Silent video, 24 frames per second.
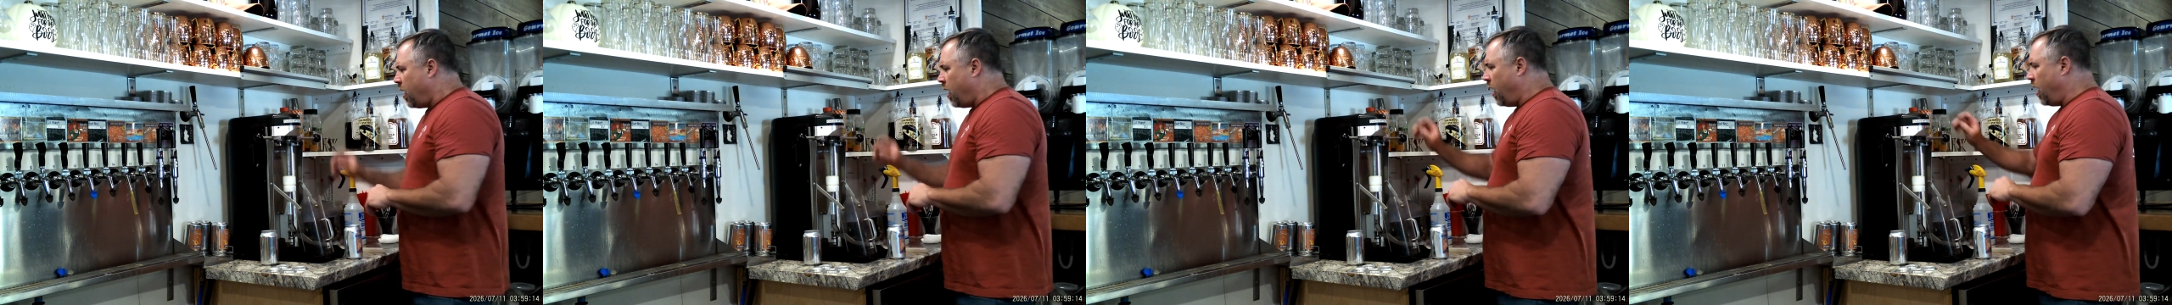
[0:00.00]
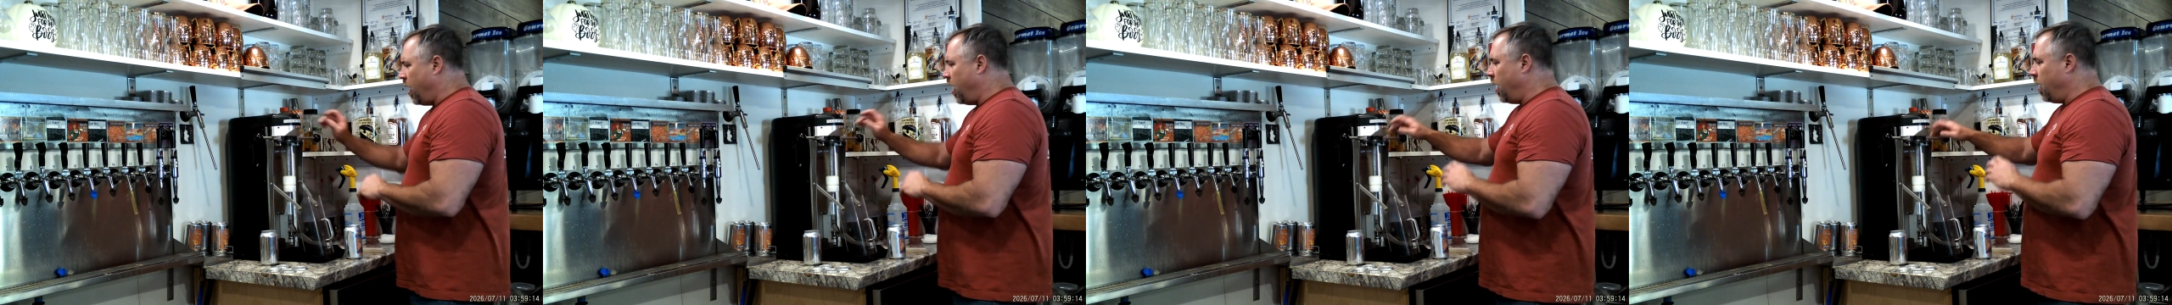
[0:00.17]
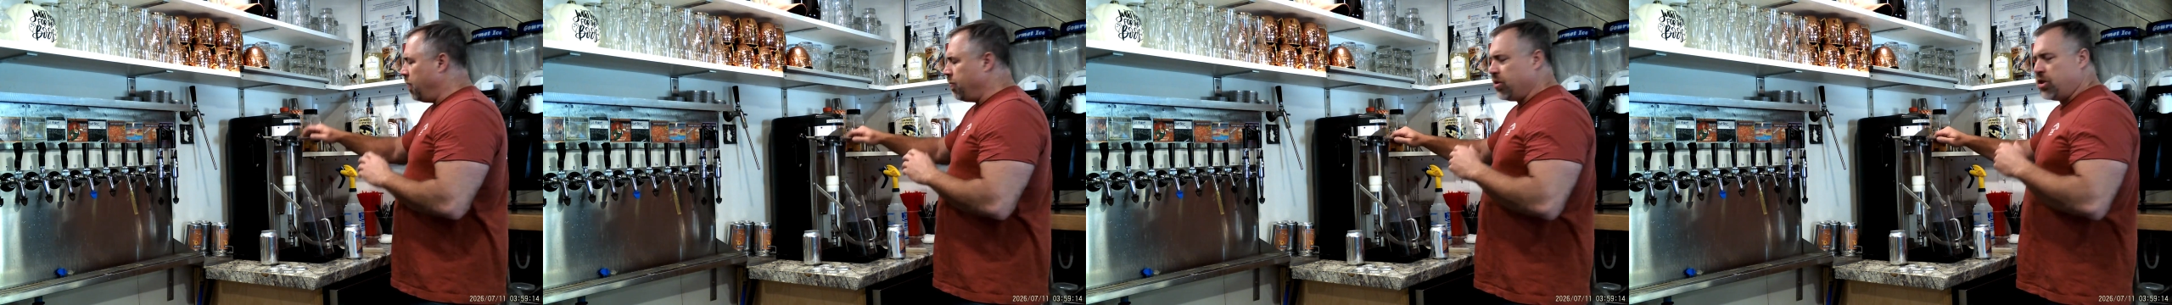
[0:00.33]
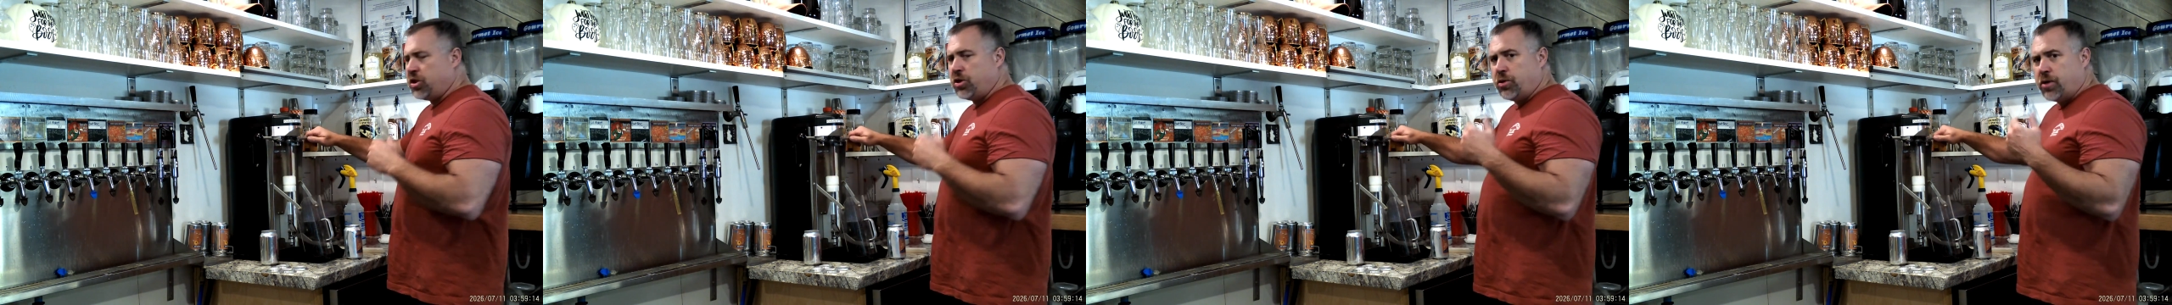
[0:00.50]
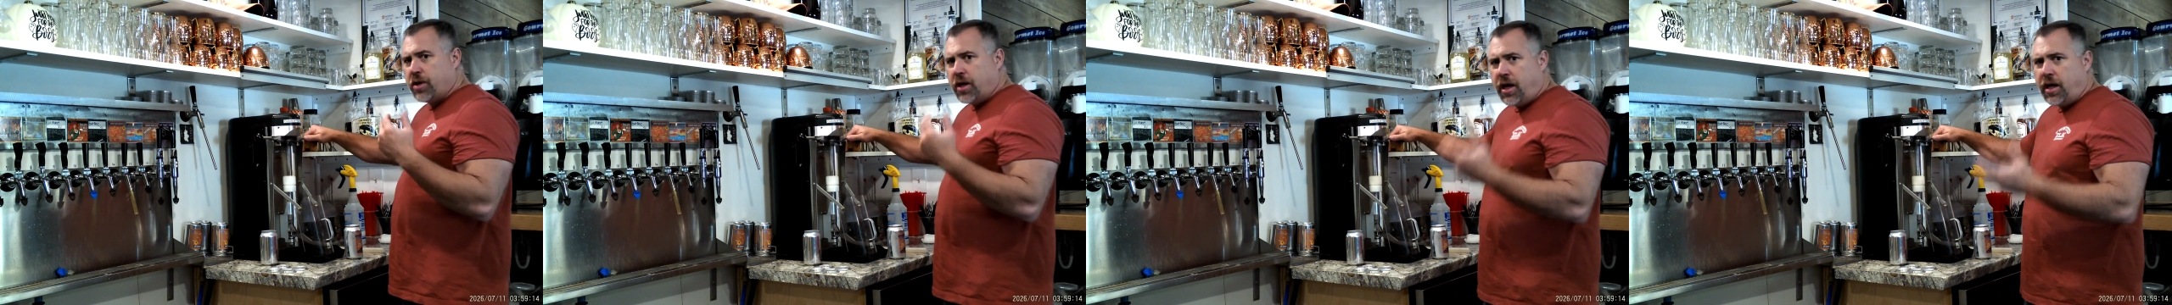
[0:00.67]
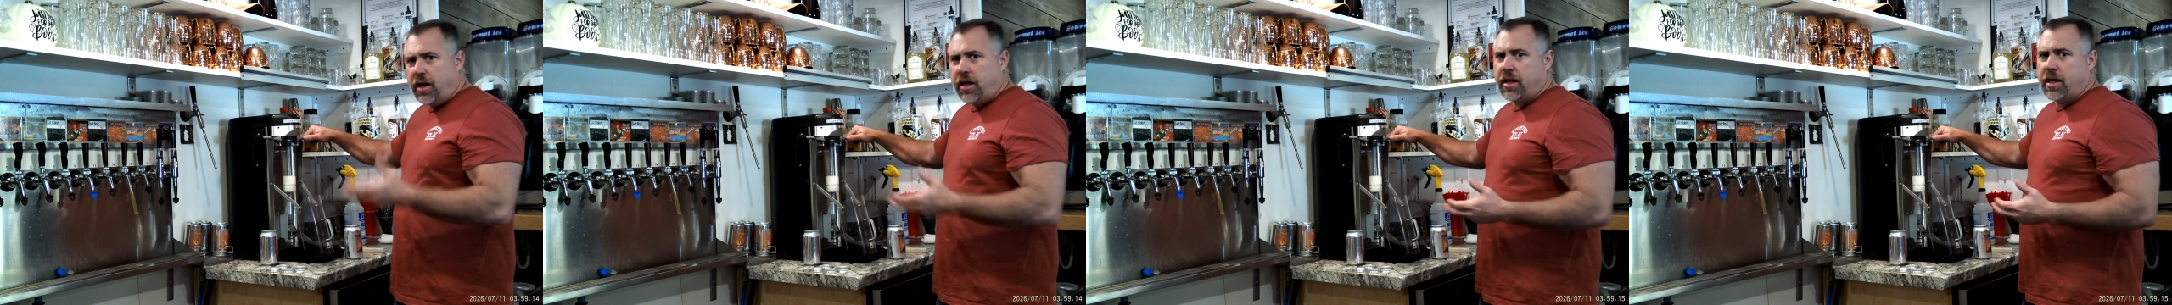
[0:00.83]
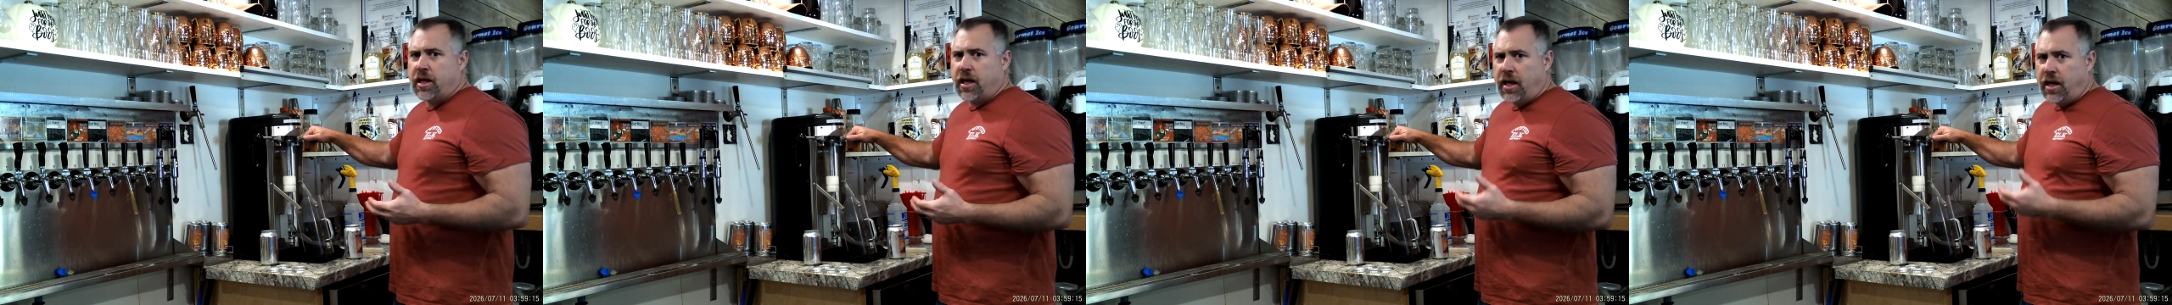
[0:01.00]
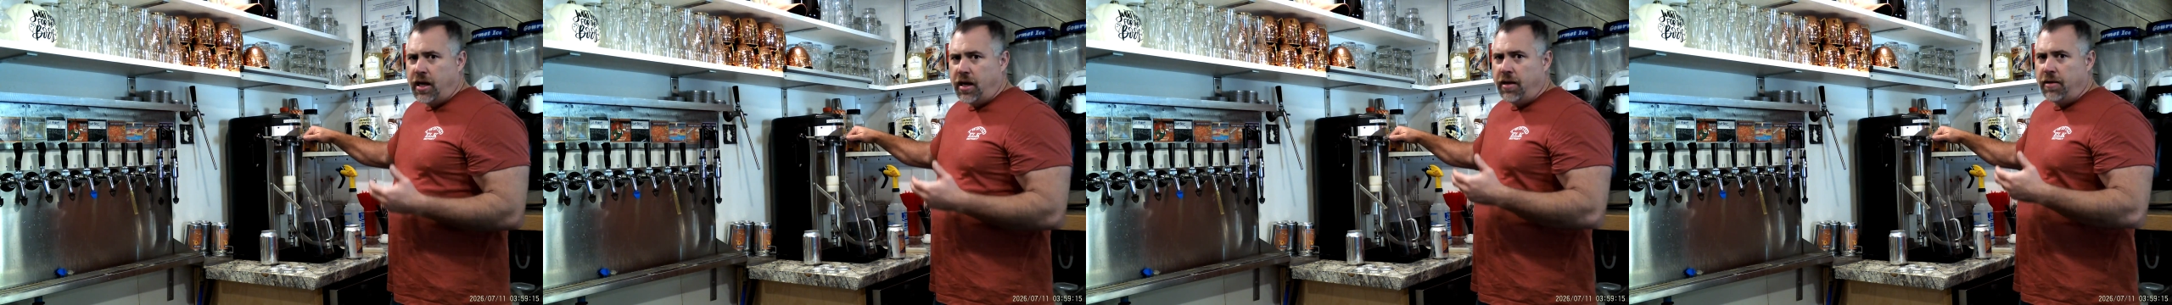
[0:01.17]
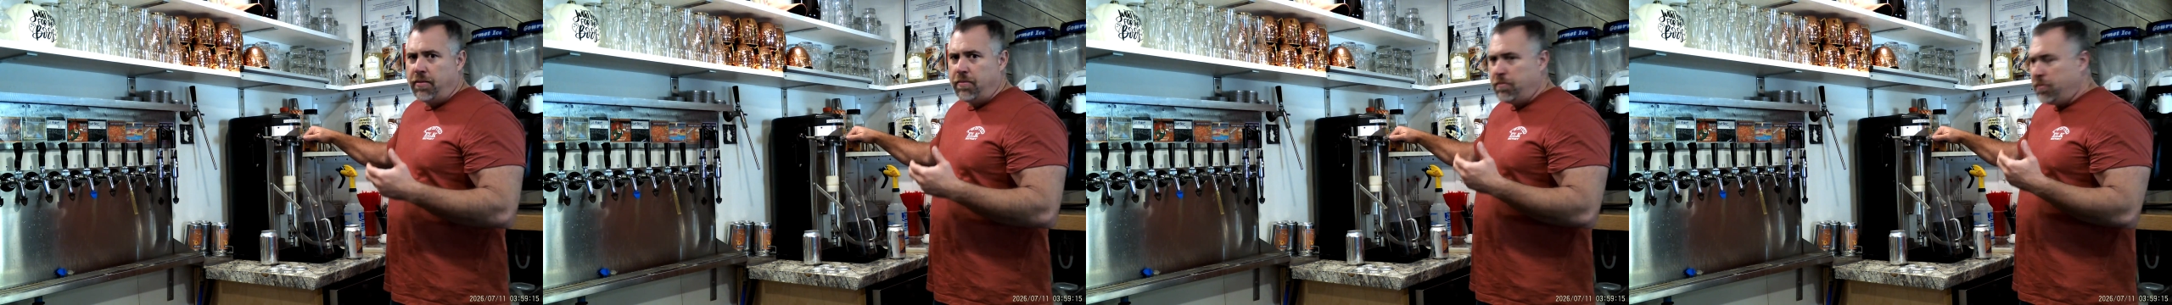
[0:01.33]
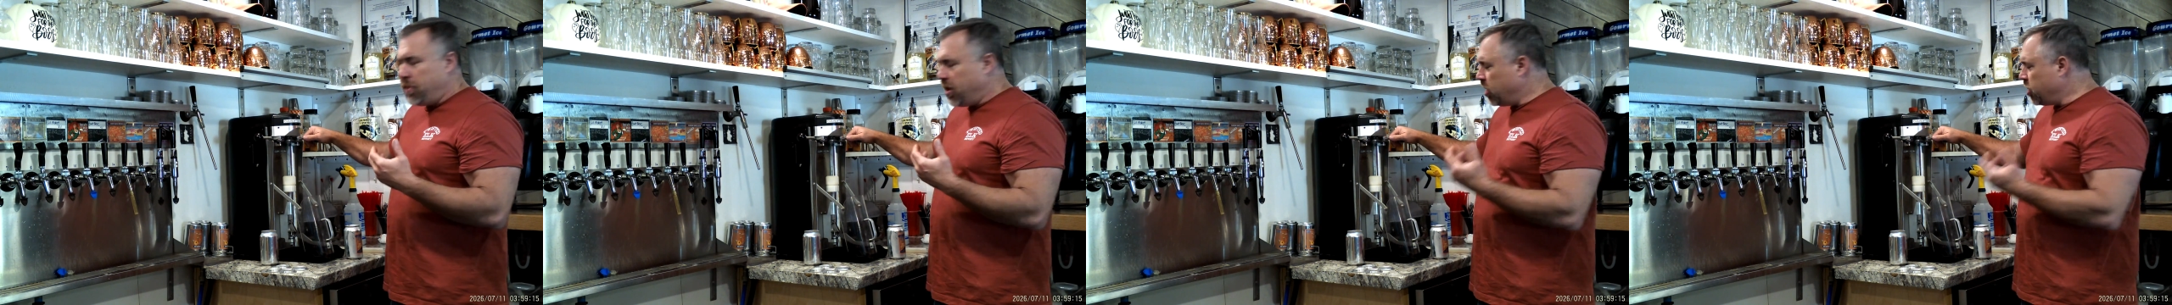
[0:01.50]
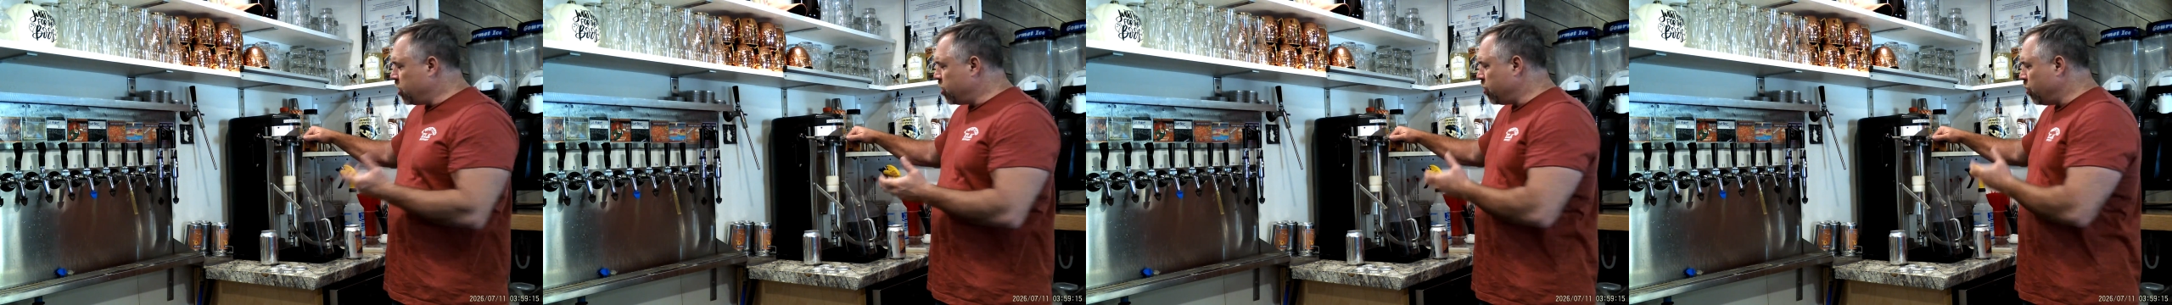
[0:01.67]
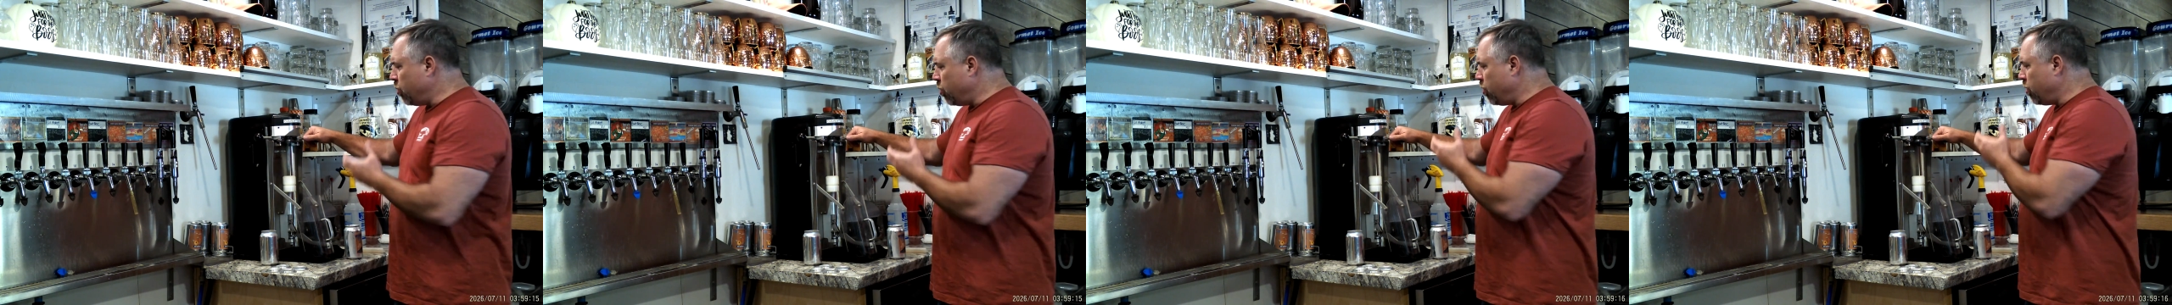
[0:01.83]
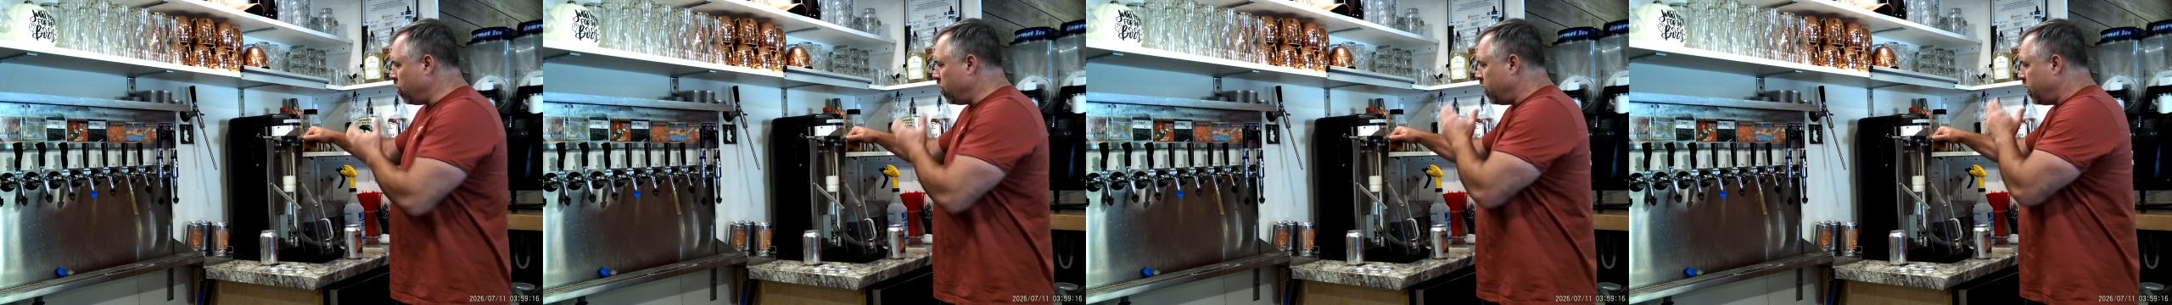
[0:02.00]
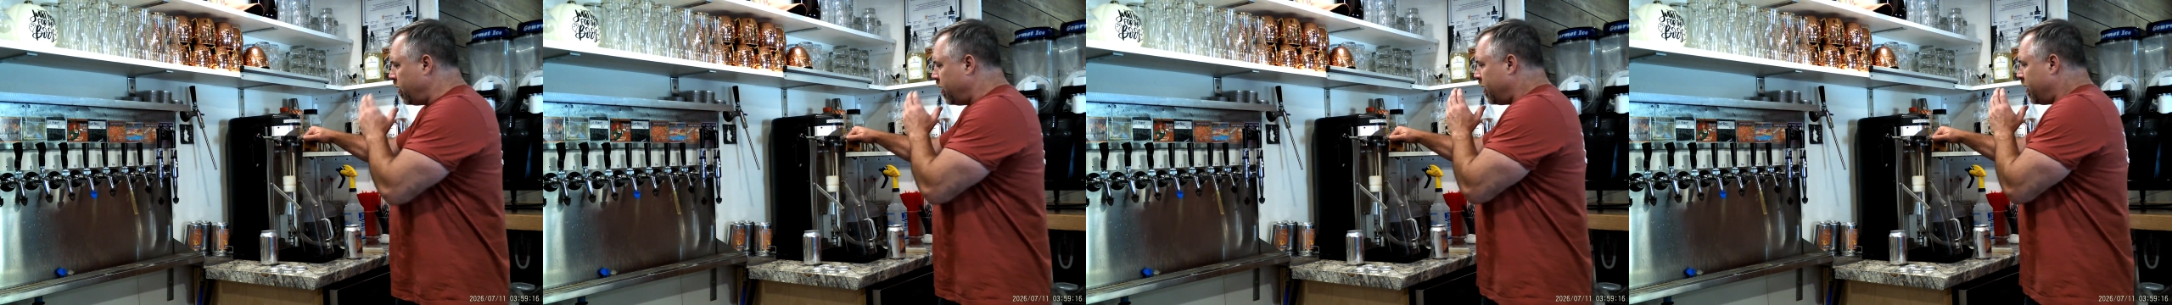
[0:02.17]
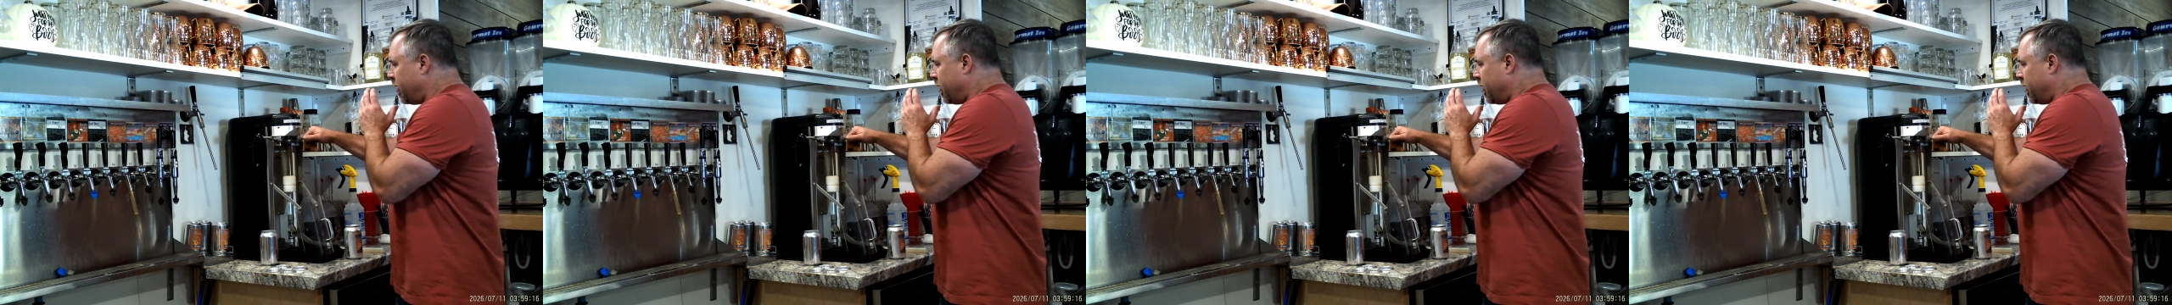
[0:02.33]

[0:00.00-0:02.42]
but you've got to kind of make sure